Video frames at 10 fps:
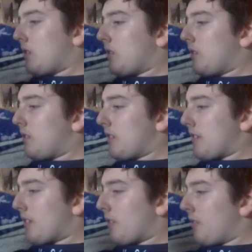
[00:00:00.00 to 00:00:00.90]
with
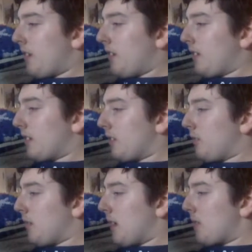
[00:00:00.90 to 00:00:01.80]
sweet little
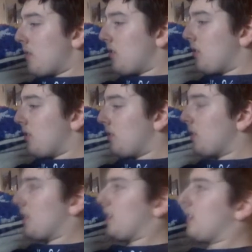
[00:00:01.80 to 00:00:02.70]
Bible
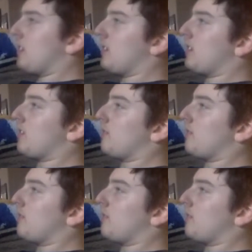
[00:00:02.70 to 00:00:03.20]
verses.